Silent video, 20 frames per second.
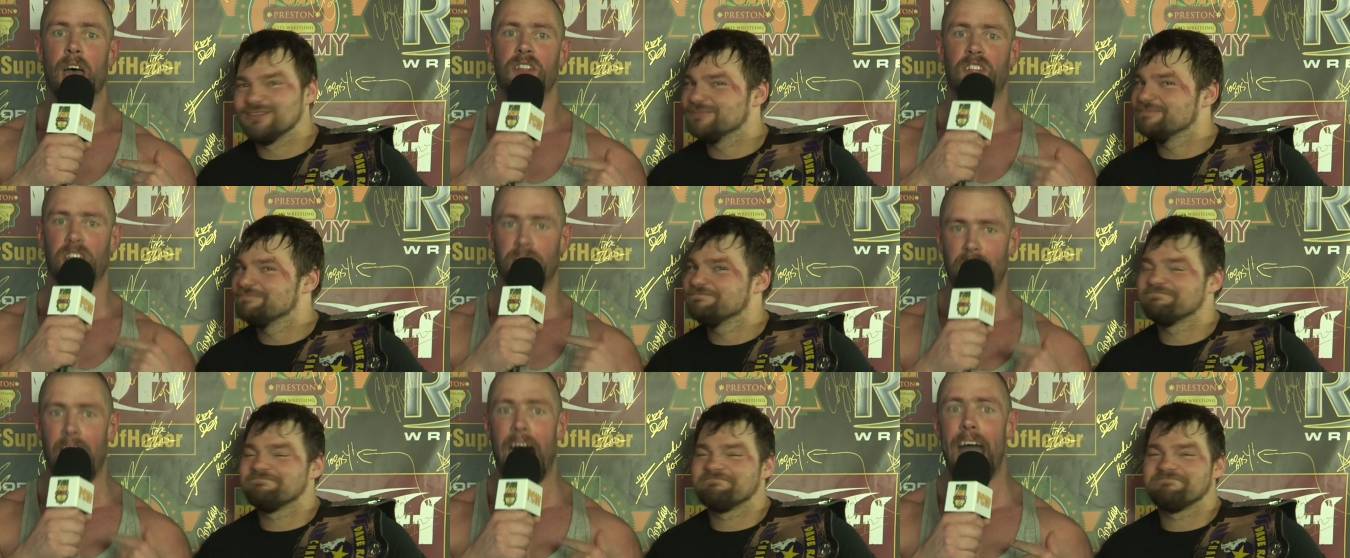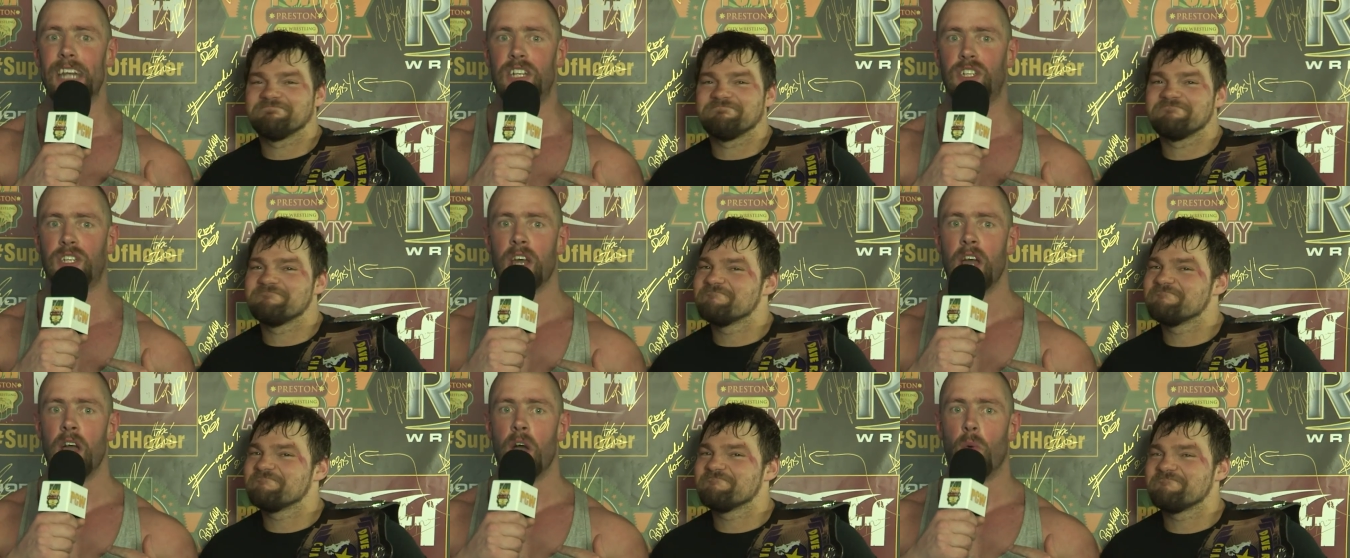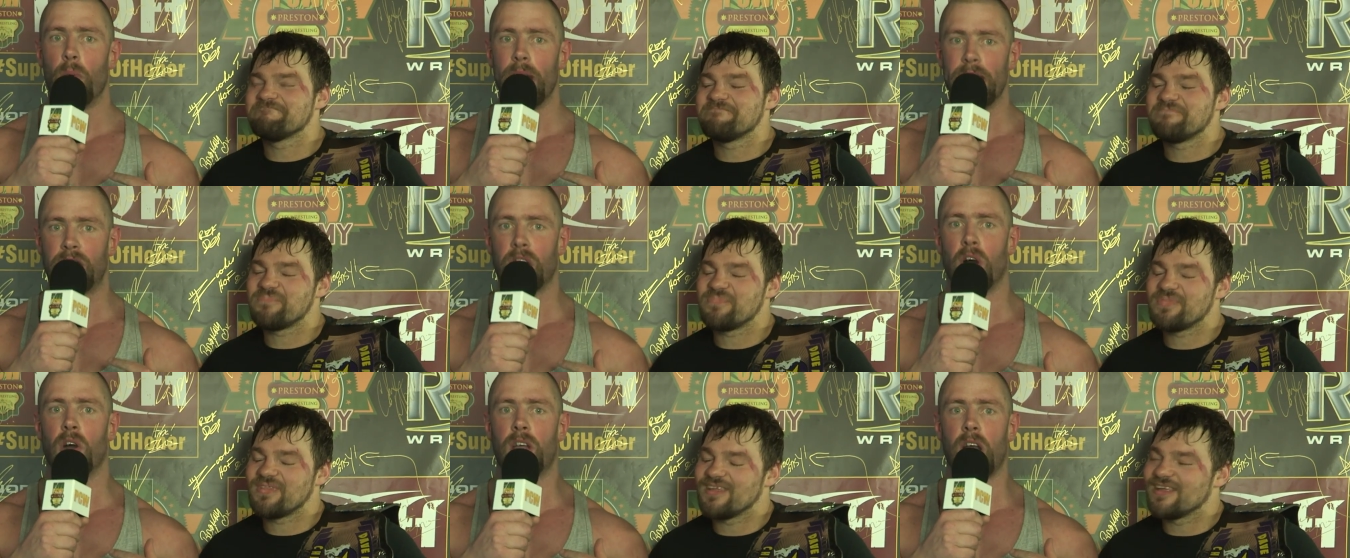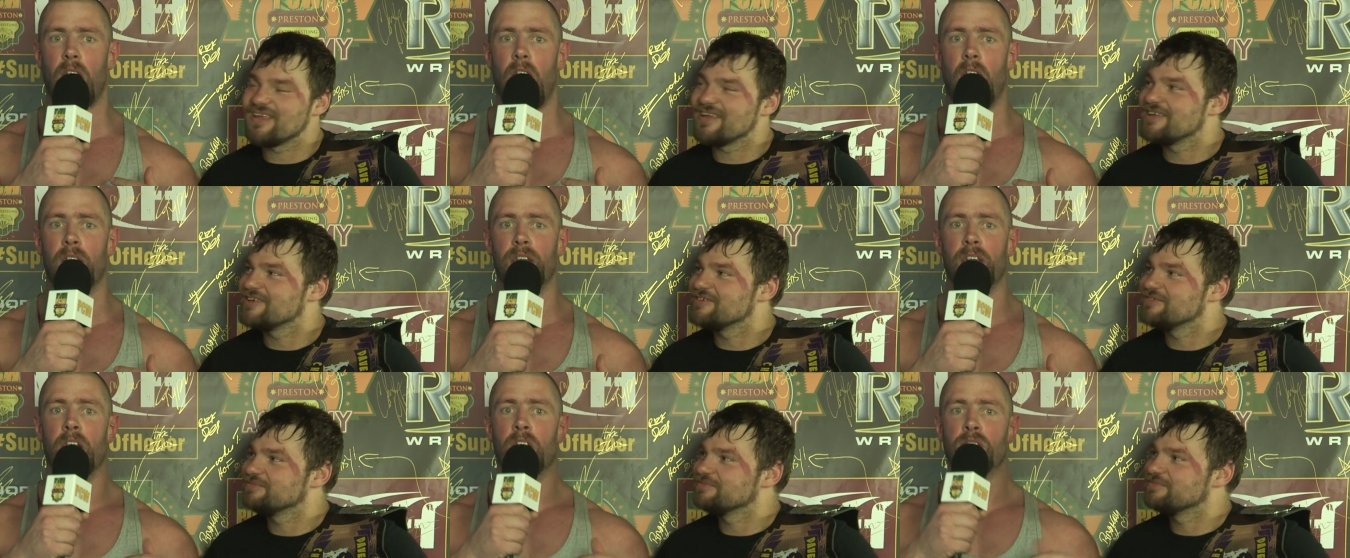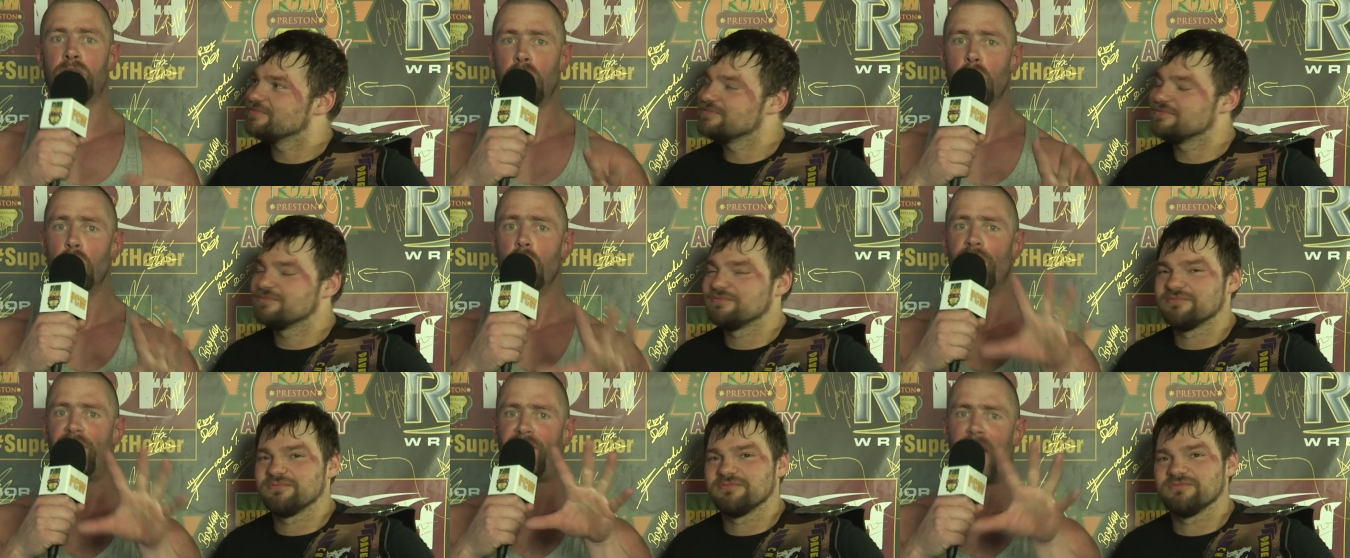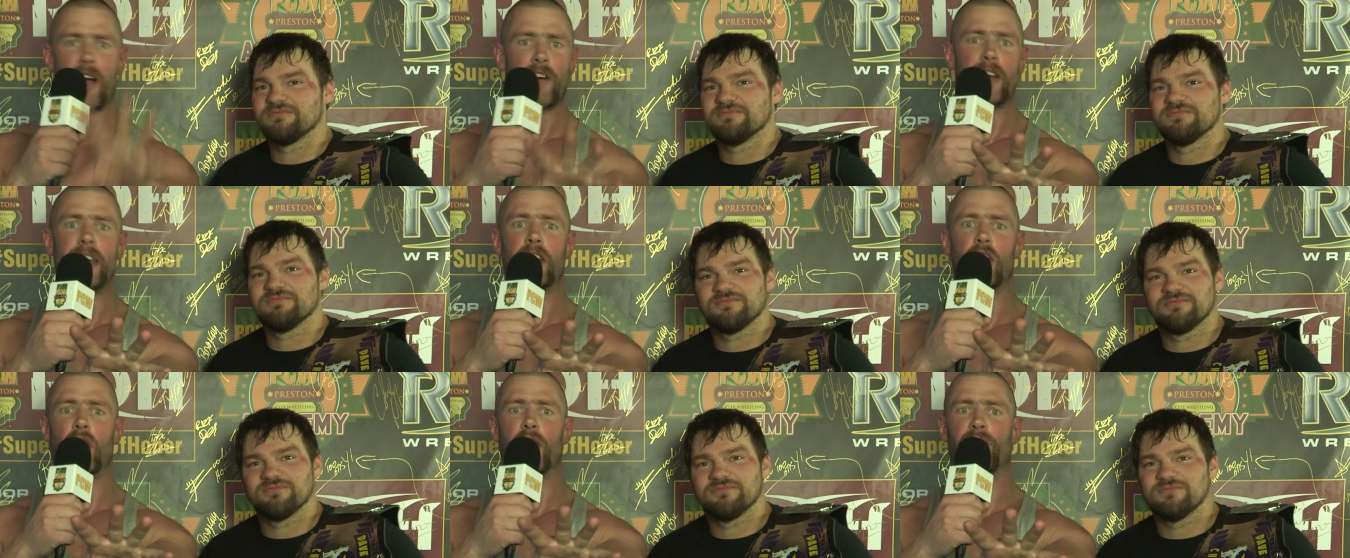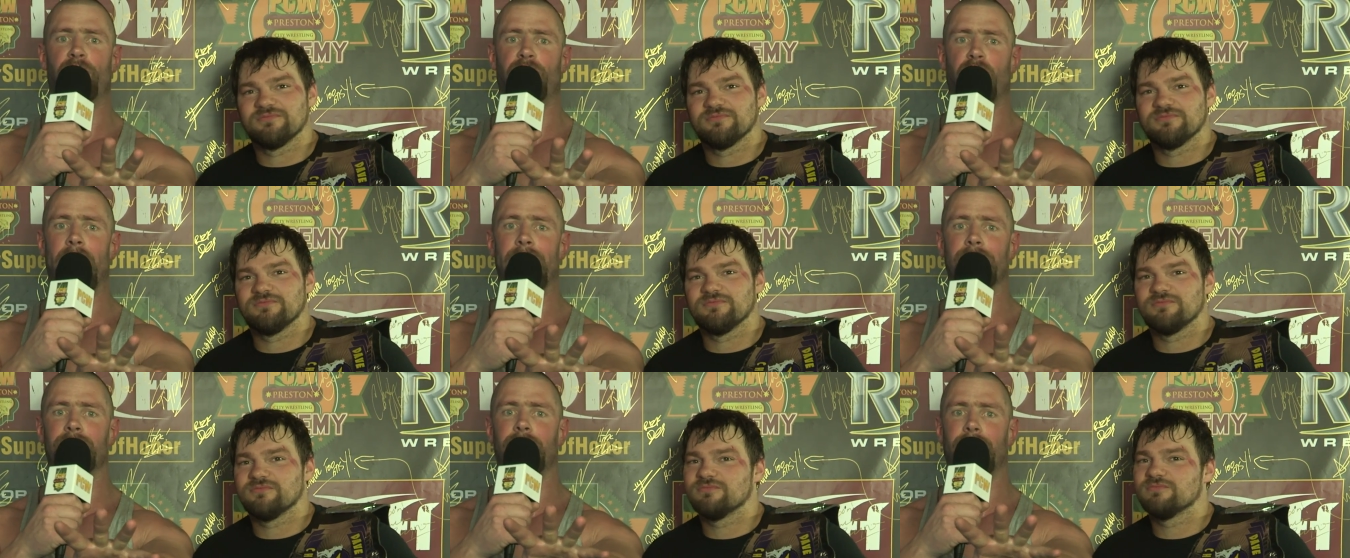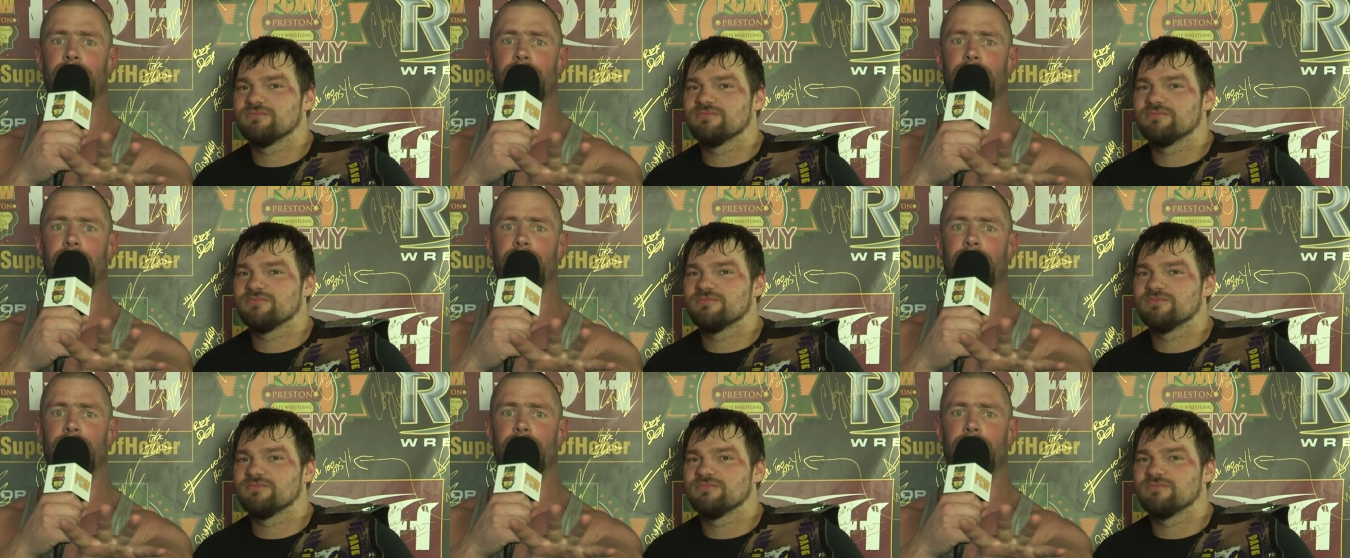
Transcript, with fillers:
Speaker 1: Tonight, we took on two very good friends.